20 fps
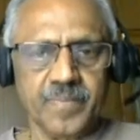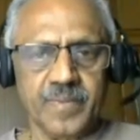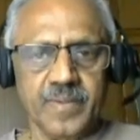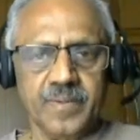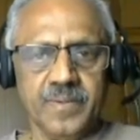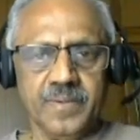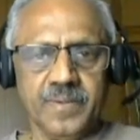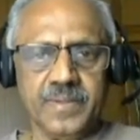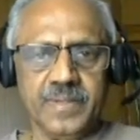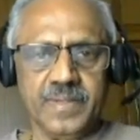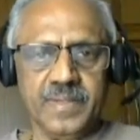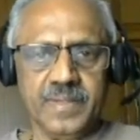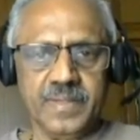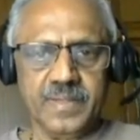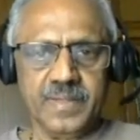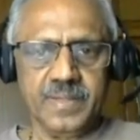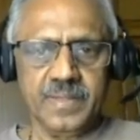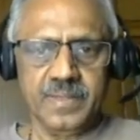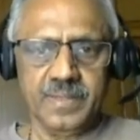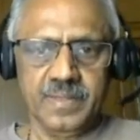Okay.
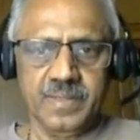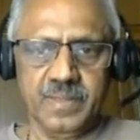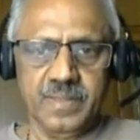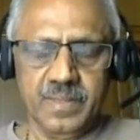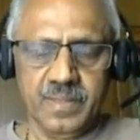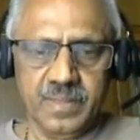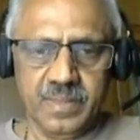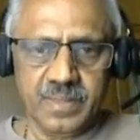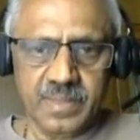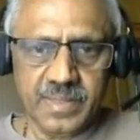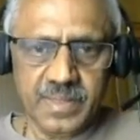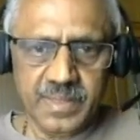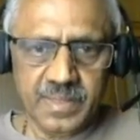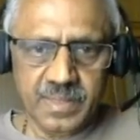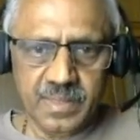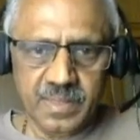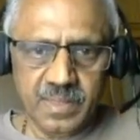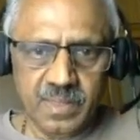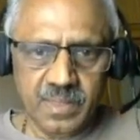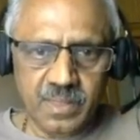Right?
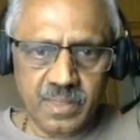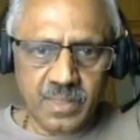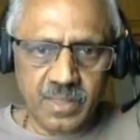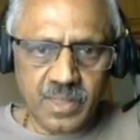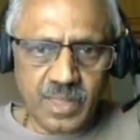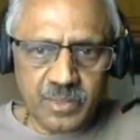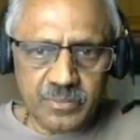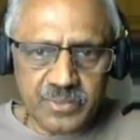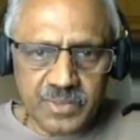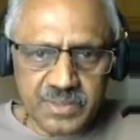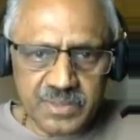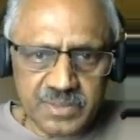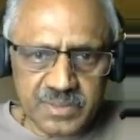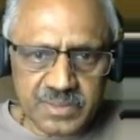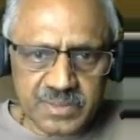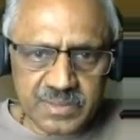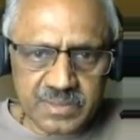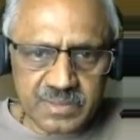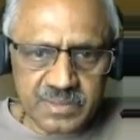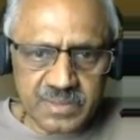Now
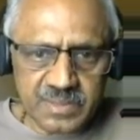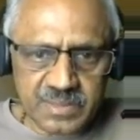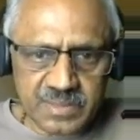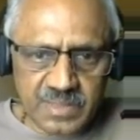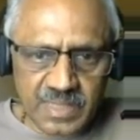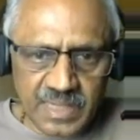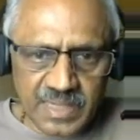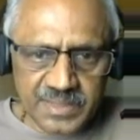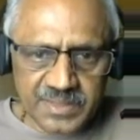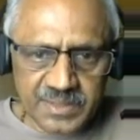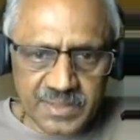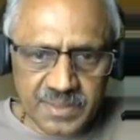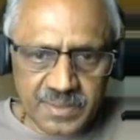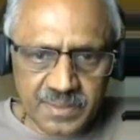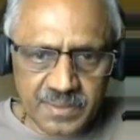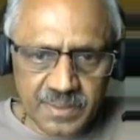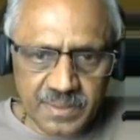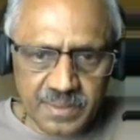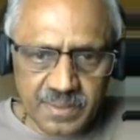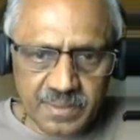this
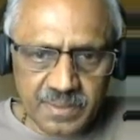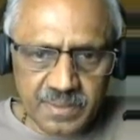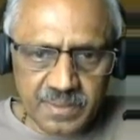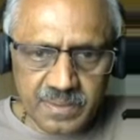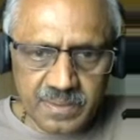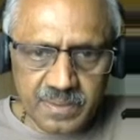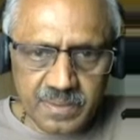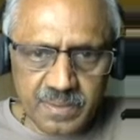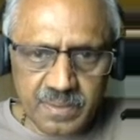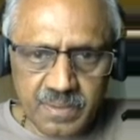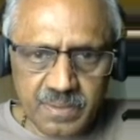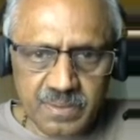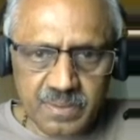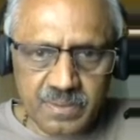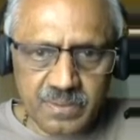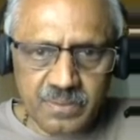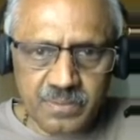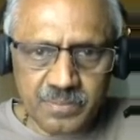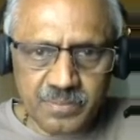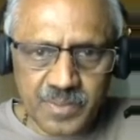collection
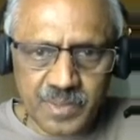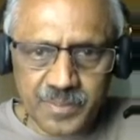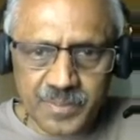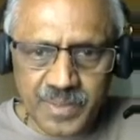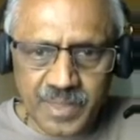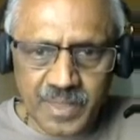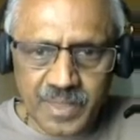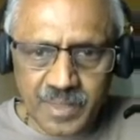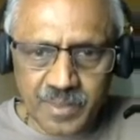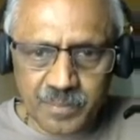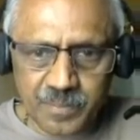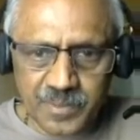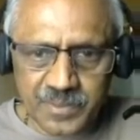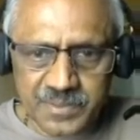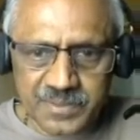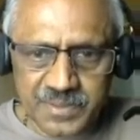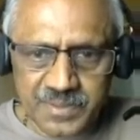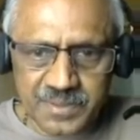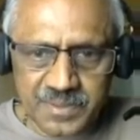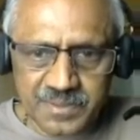maybe Rn plus
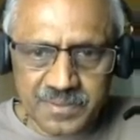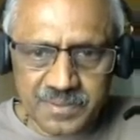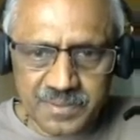E.